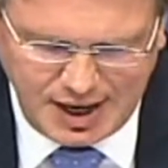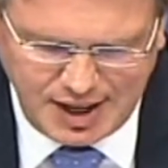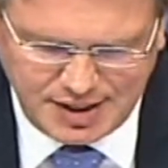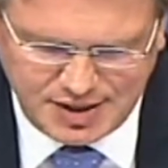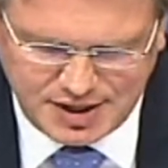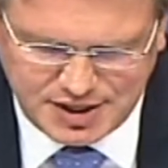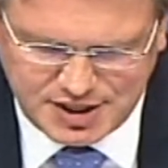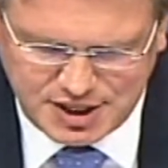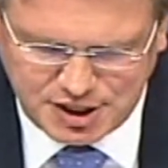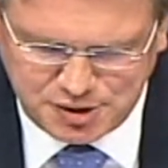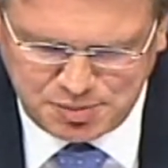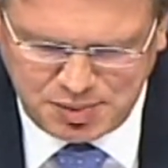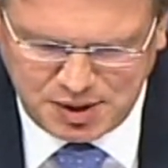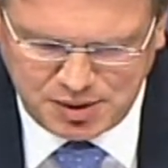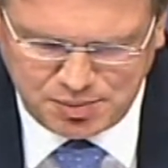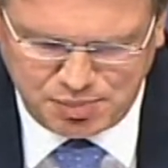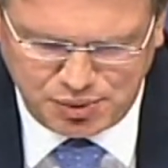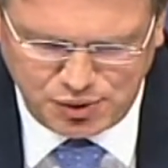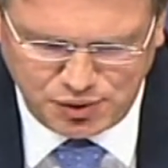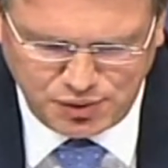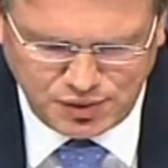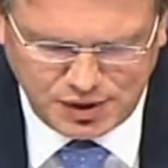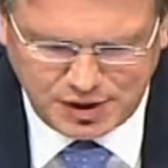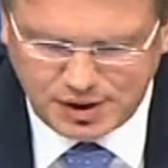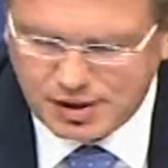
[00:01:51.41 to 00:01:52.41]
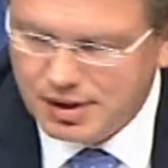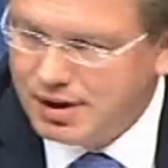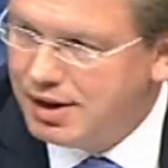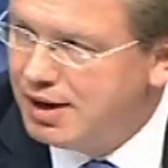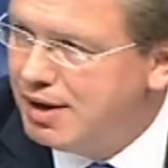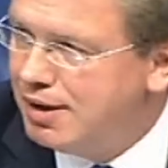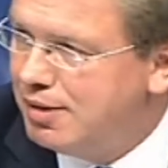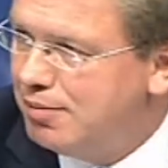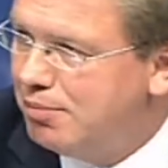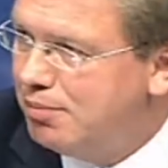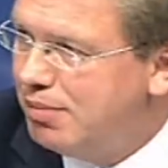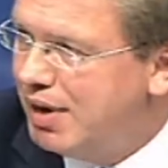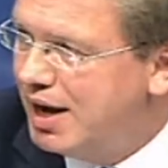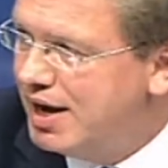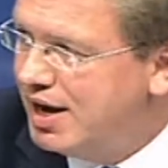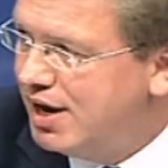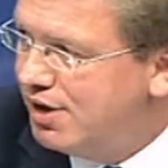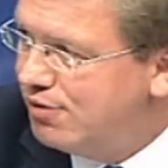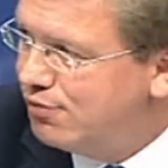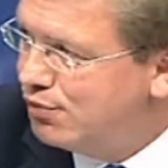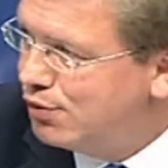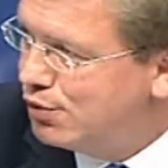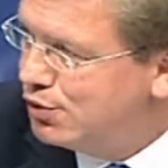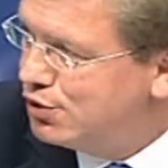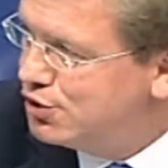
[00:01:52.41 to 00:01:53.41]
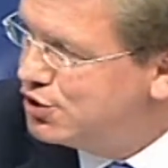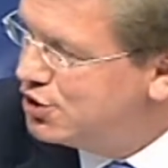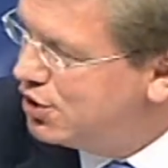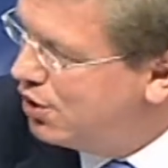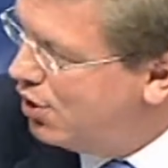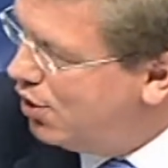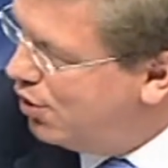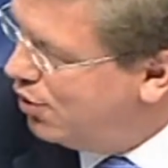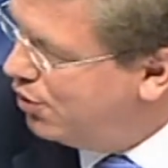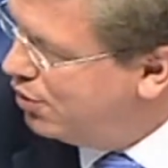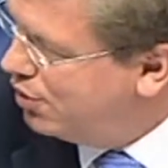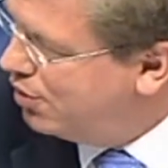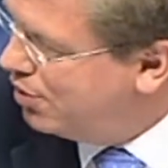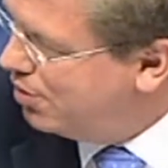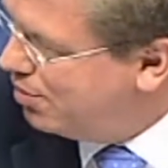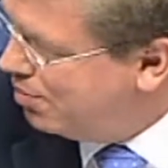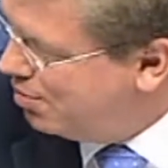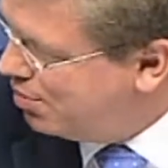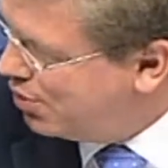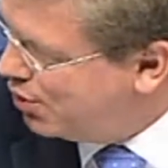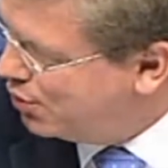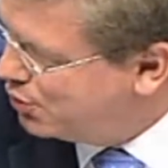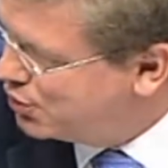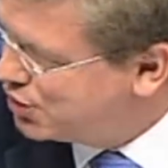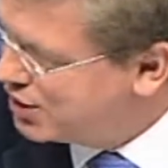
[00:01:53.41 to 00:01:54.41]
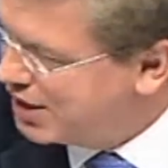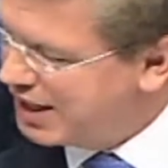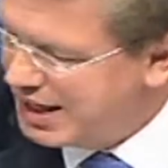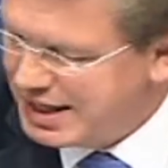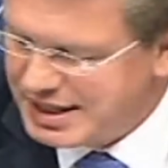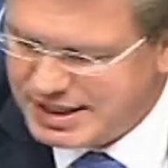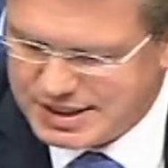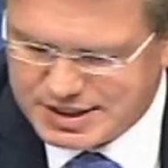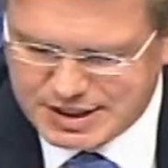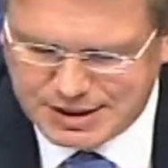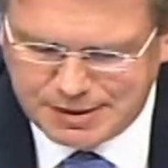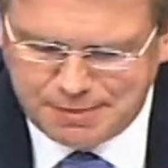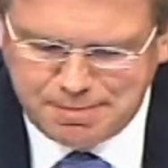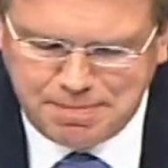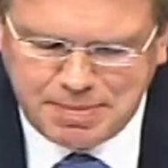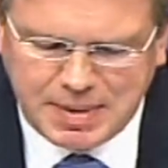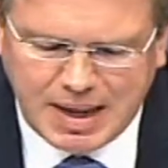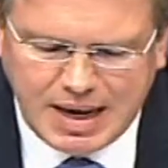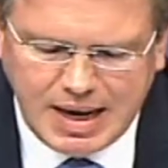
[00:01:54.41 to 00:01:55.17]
and this has been proven by efforts on both sides.